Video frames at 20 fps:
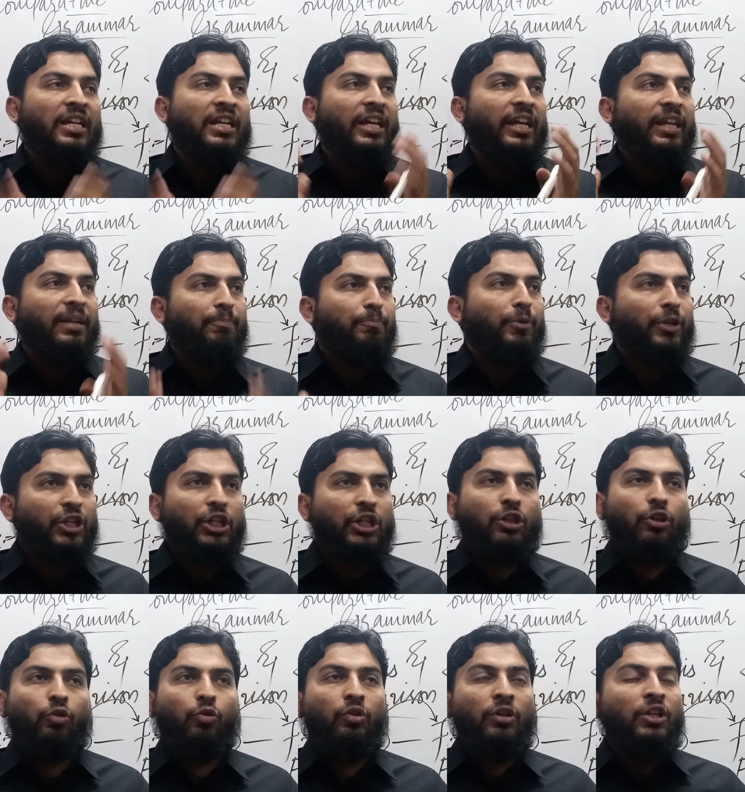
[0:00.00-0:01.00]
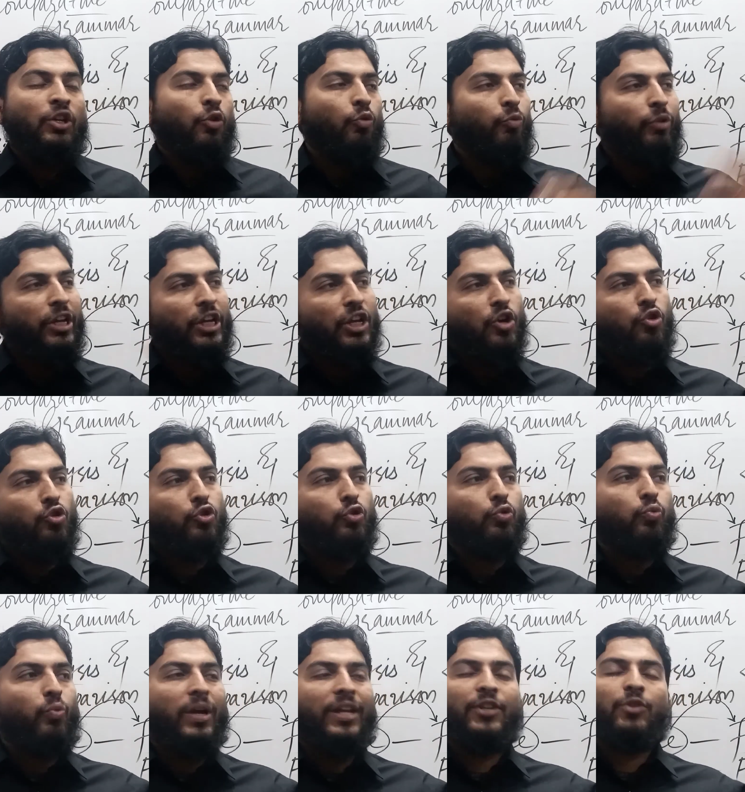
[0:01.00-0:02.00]
In Pashto, we use
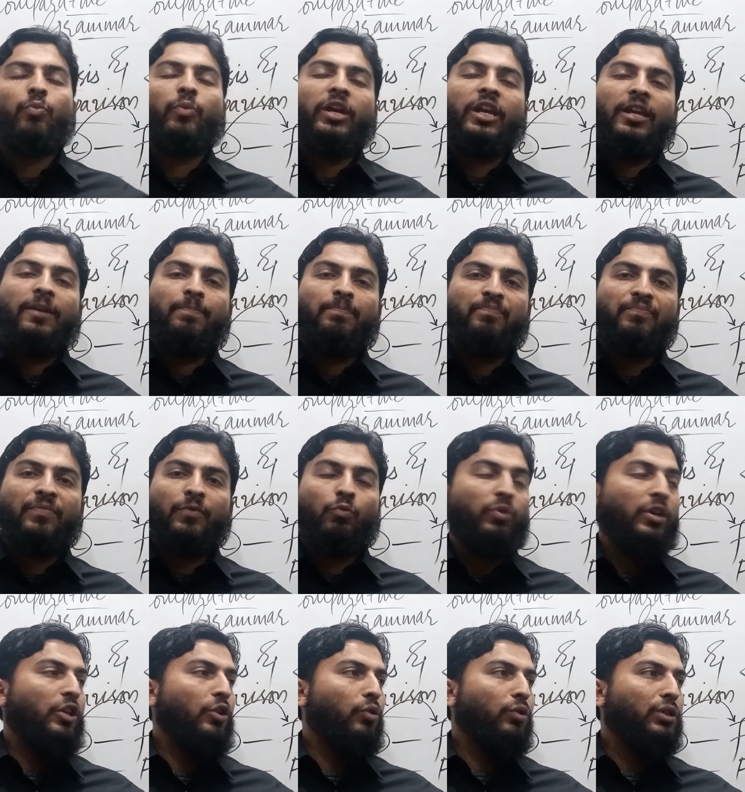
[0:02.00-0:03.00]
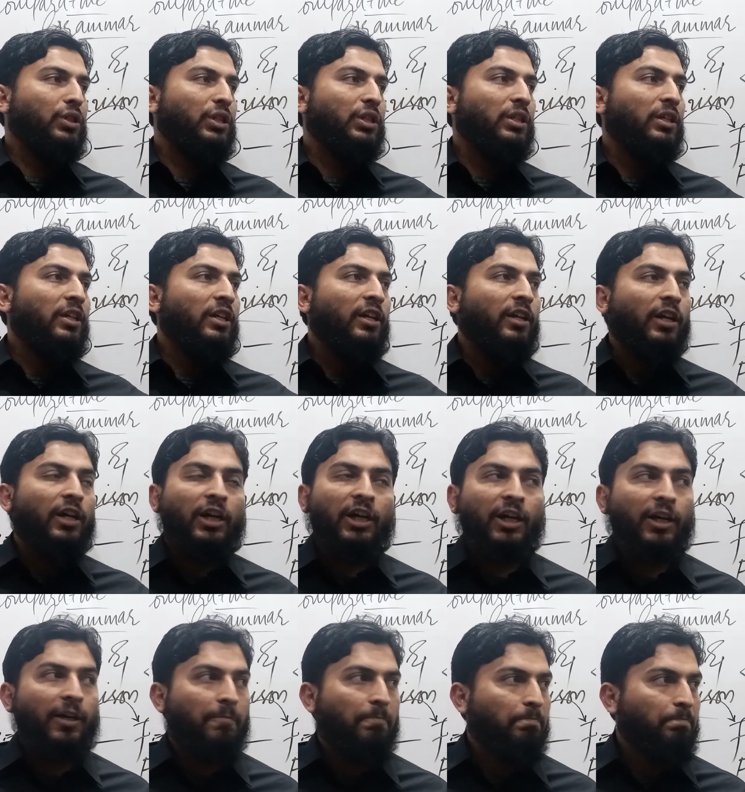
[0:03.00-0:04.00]
one way. We use
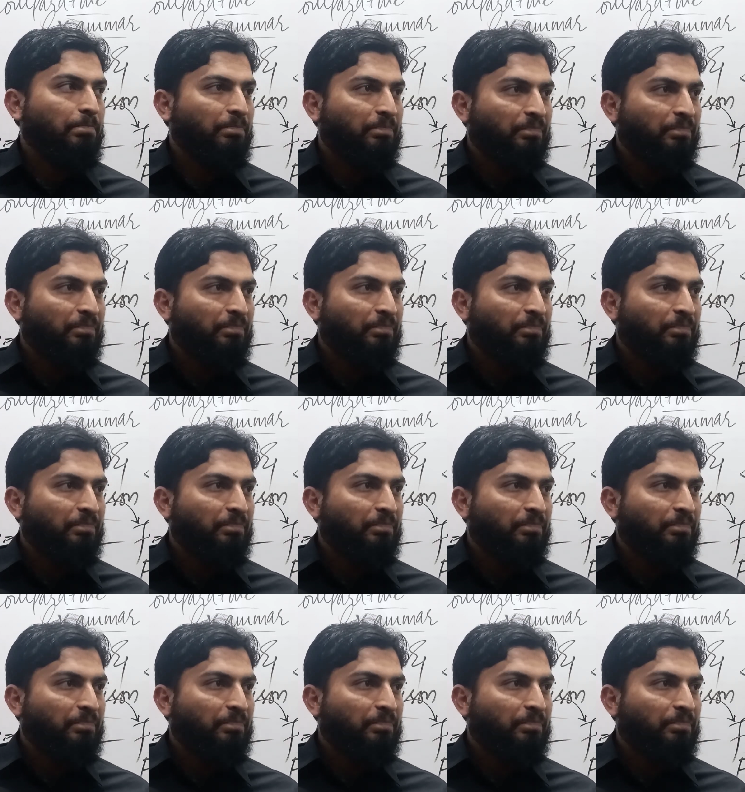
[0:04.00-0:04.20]
file,